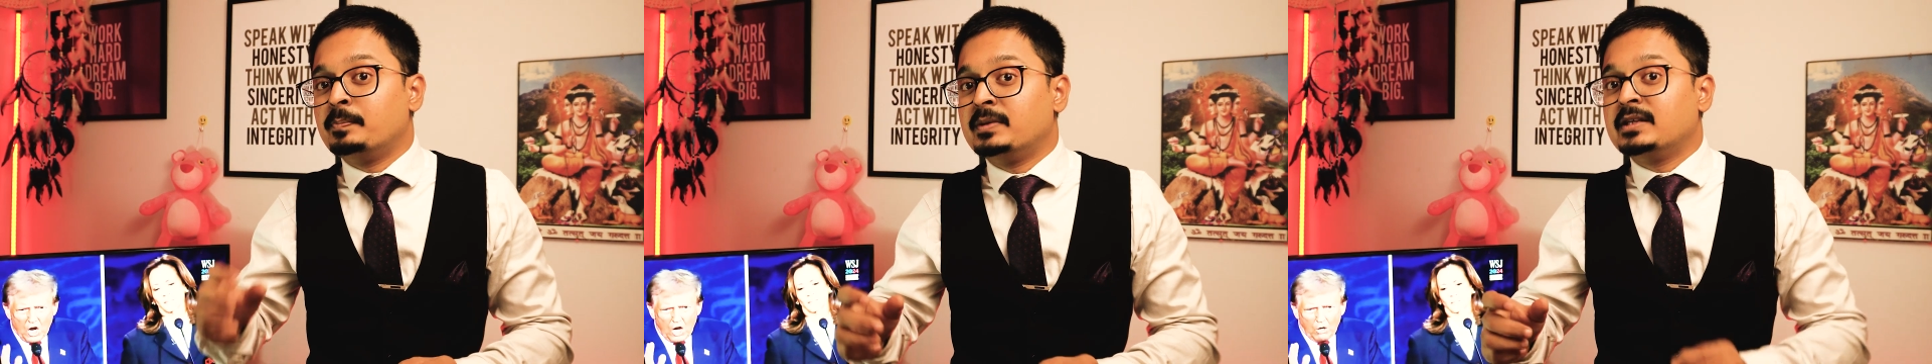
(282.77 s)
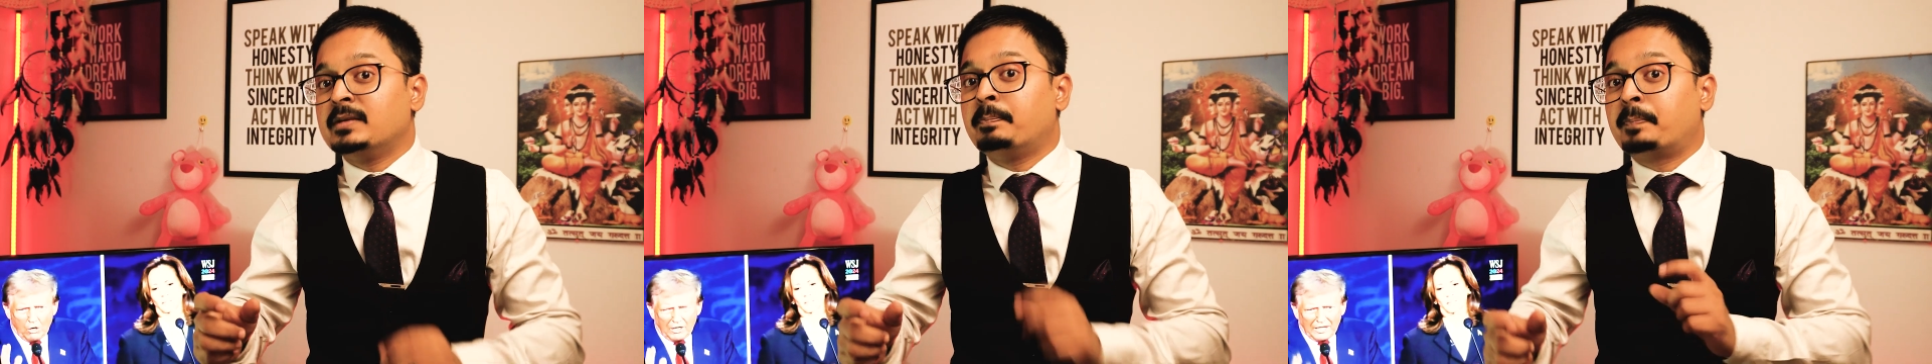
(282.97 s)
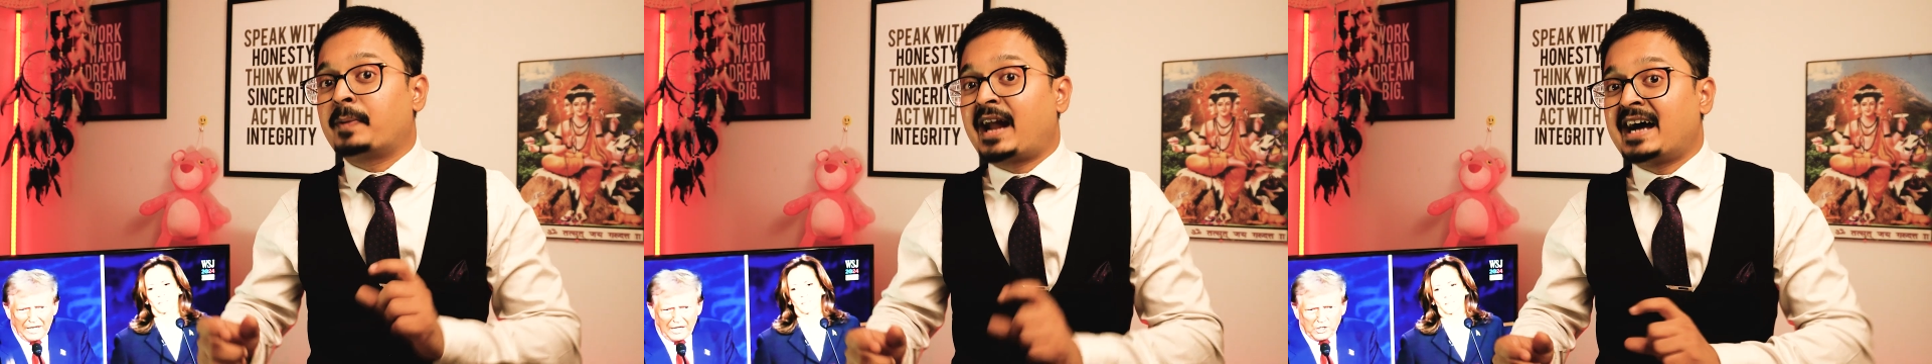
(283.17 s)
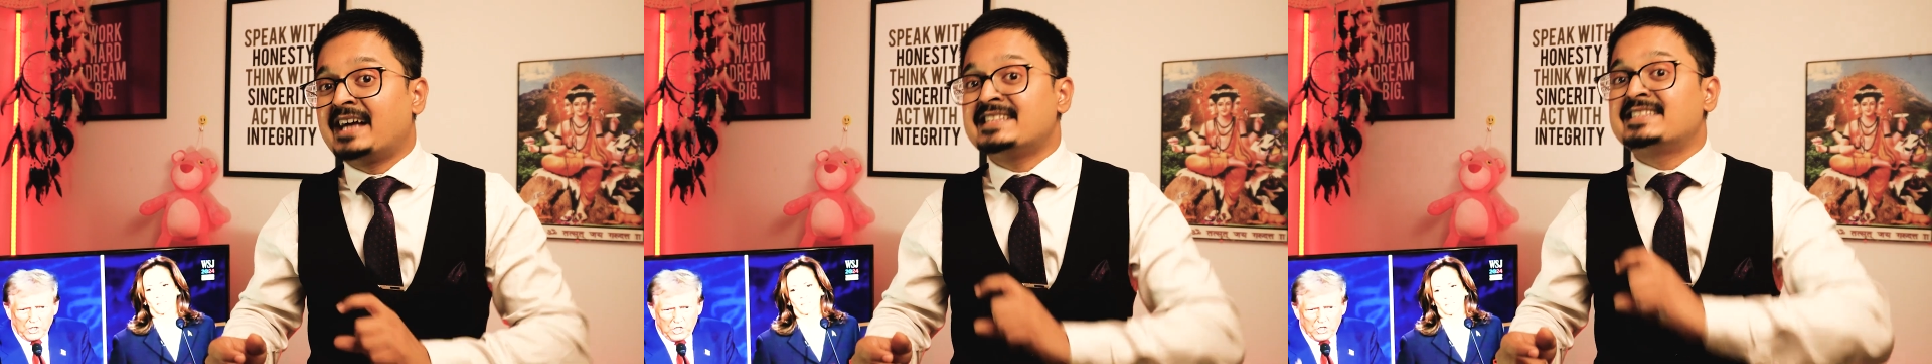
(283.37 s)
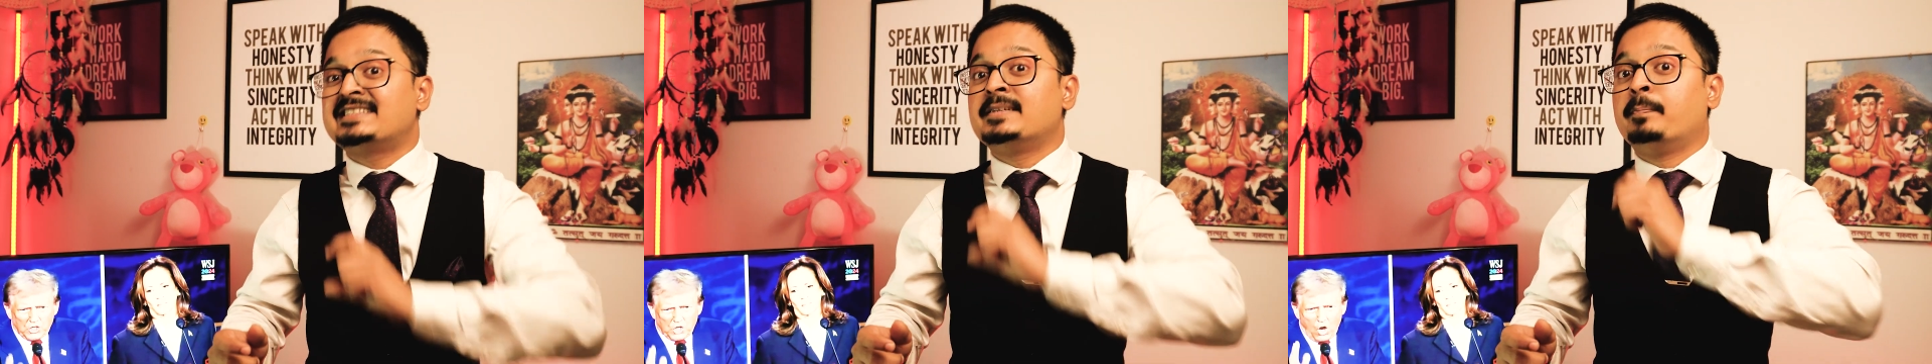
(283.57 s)
be
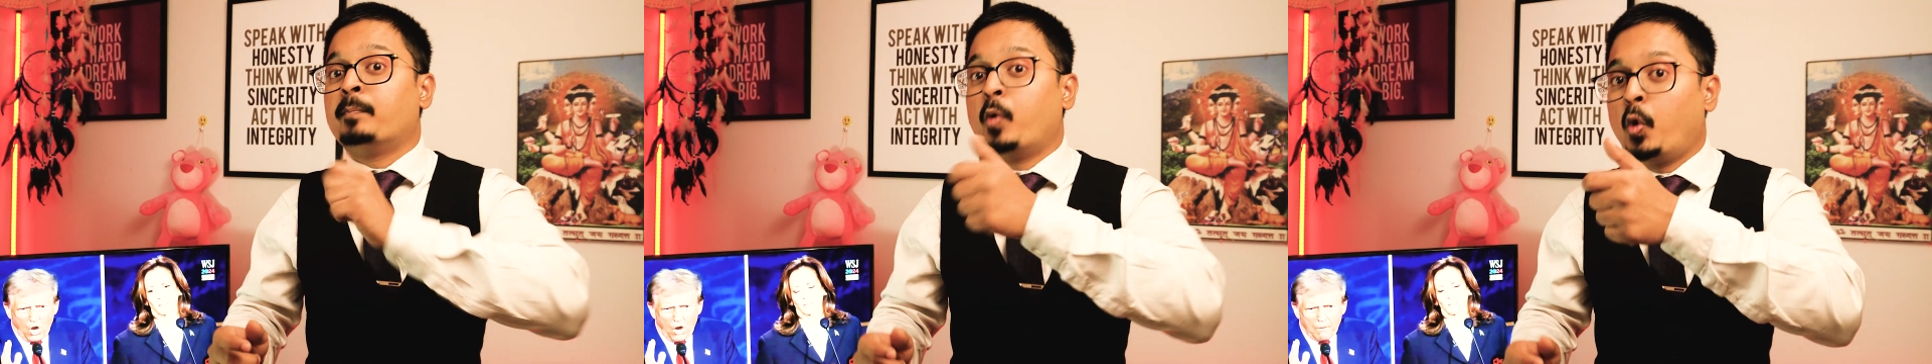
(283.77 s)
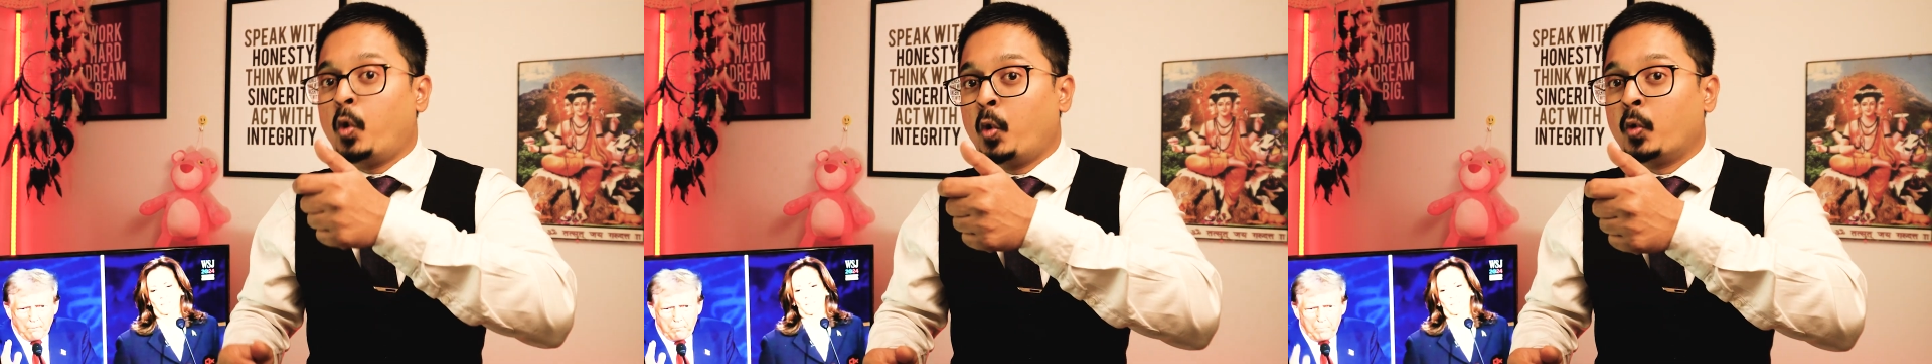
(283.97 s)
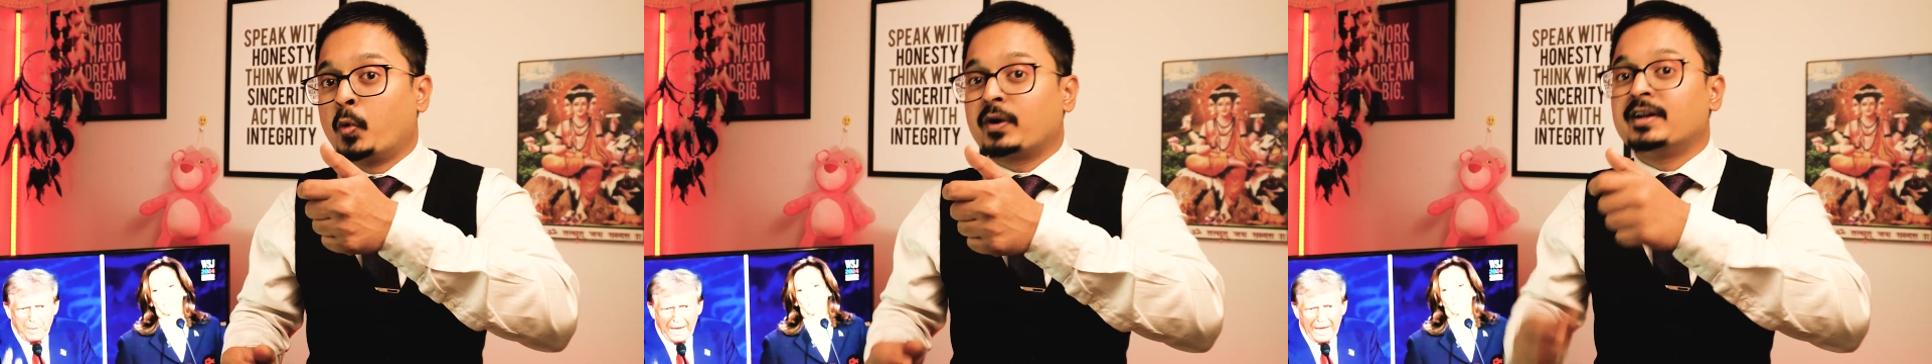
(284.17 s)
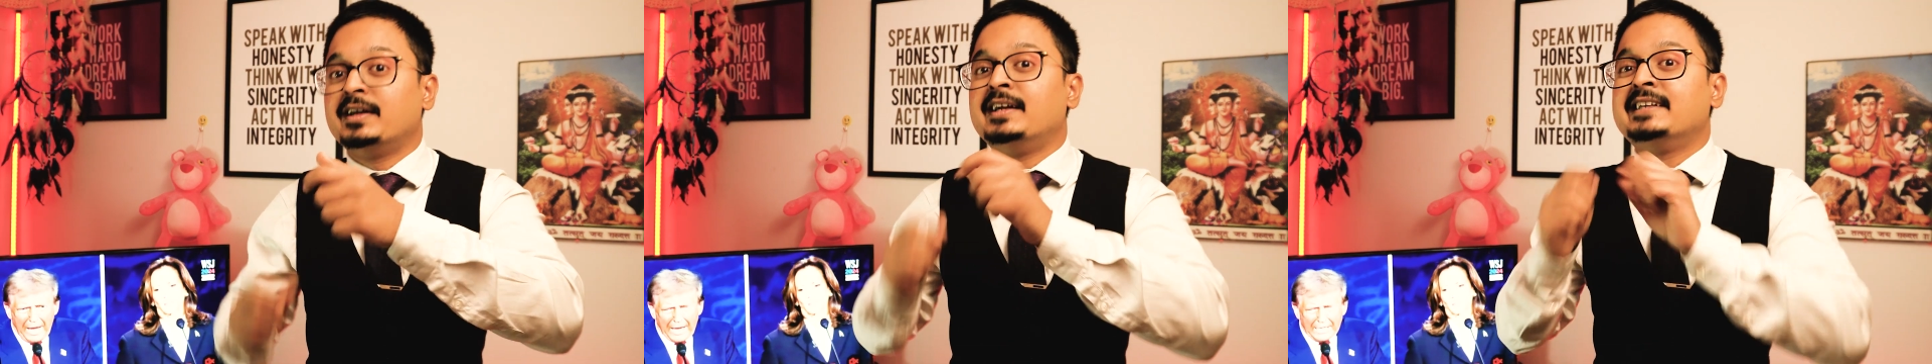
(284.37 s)
priced more,